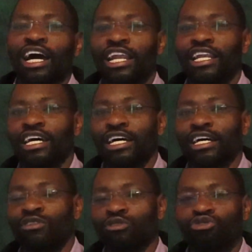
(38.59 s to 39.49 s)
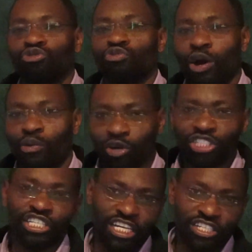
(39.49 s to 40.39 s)
and uh, those who are
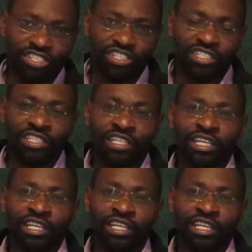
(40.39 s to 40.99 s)
watching us.